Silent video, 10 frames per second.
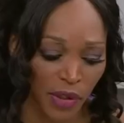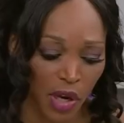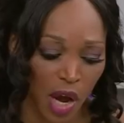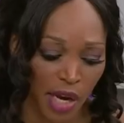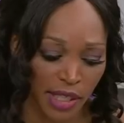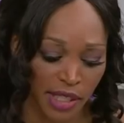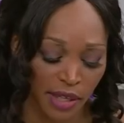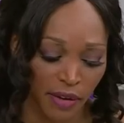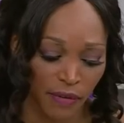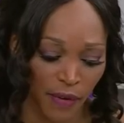the
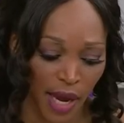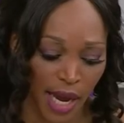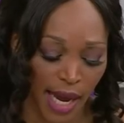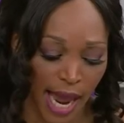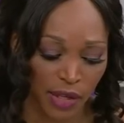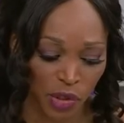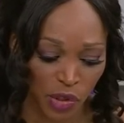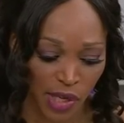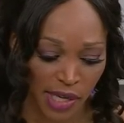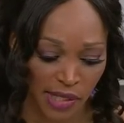cognitive uh,
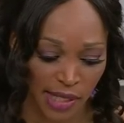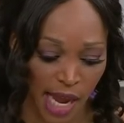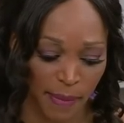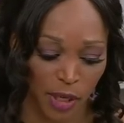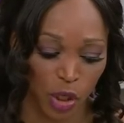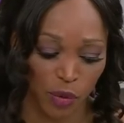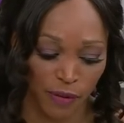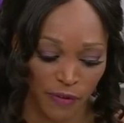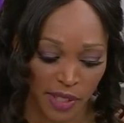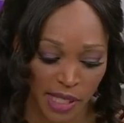exercises happening. You're
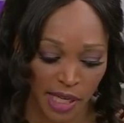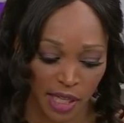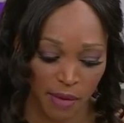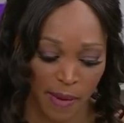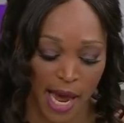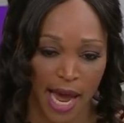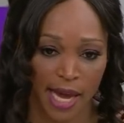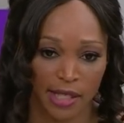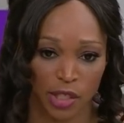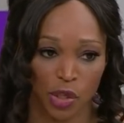revisiting the
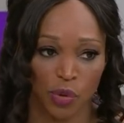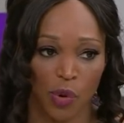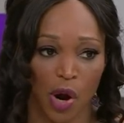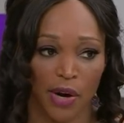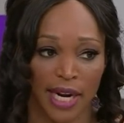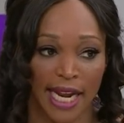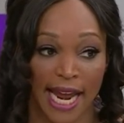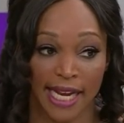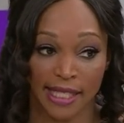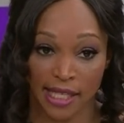past. You are
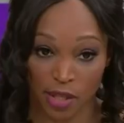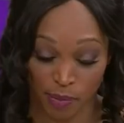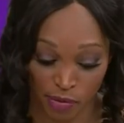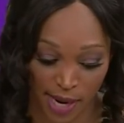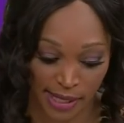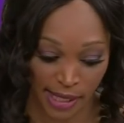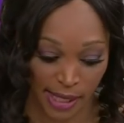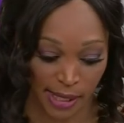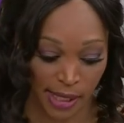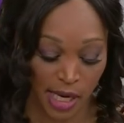enhancing the
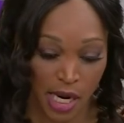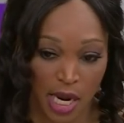present.